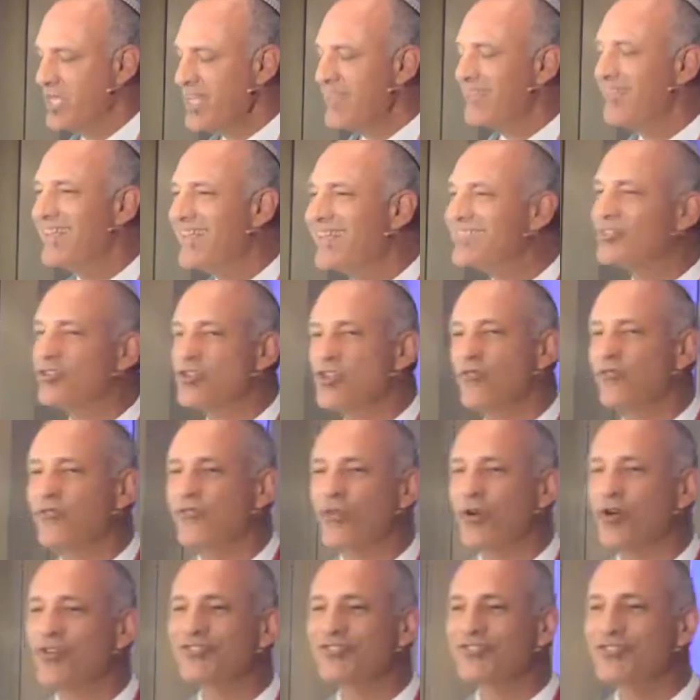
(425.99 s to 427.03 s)
These are the
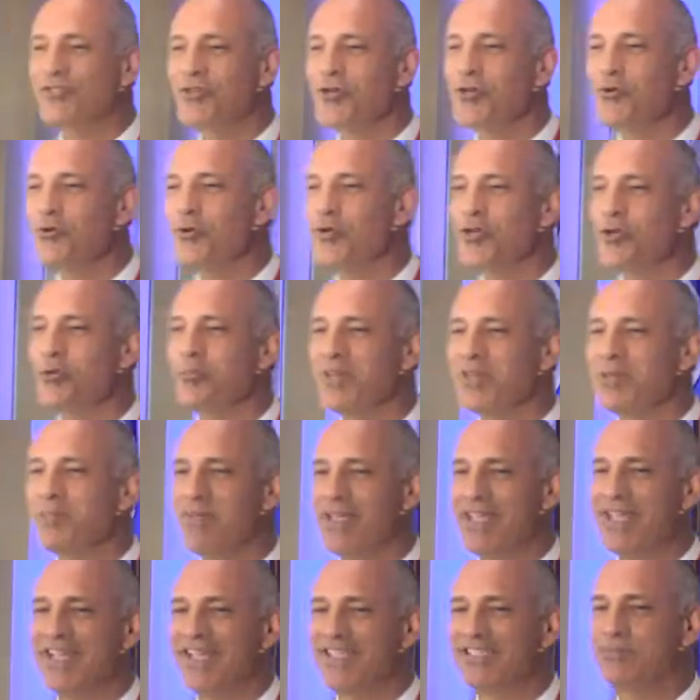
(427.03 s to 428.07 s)
first two human
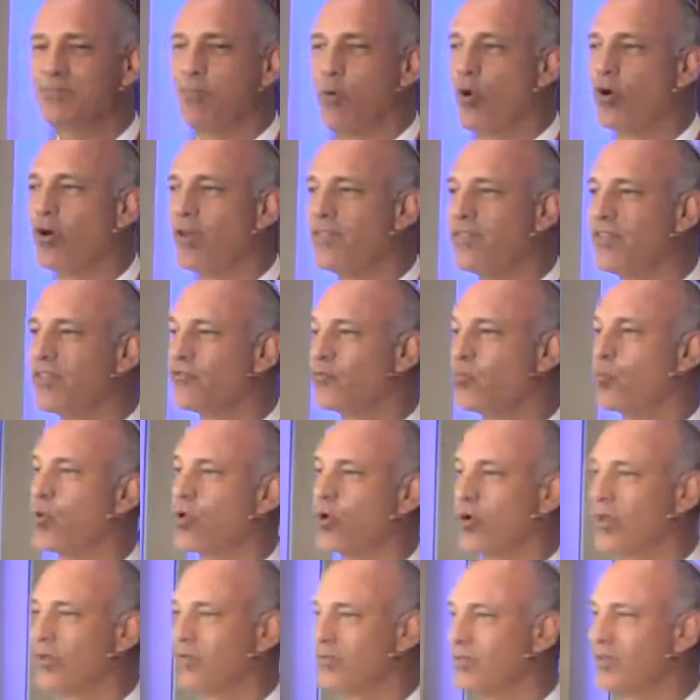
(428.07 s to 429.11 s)
beings born in this
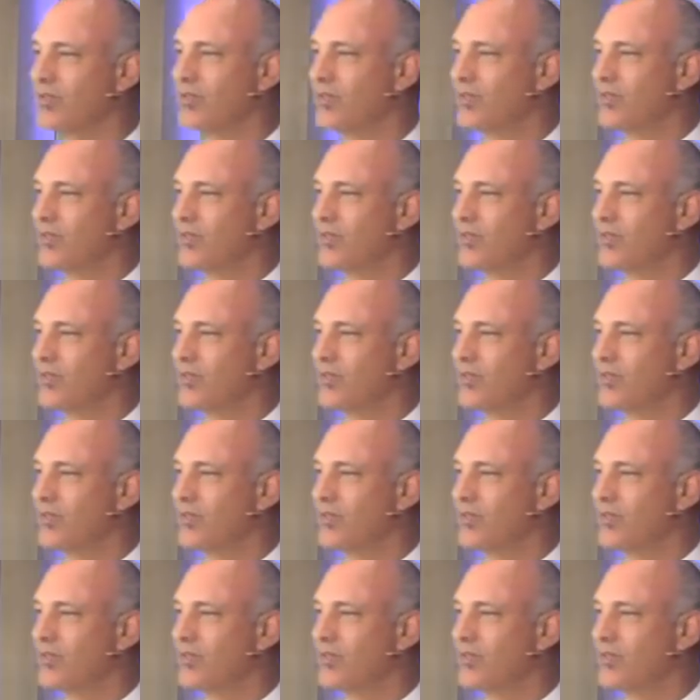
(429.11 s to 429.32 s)
world.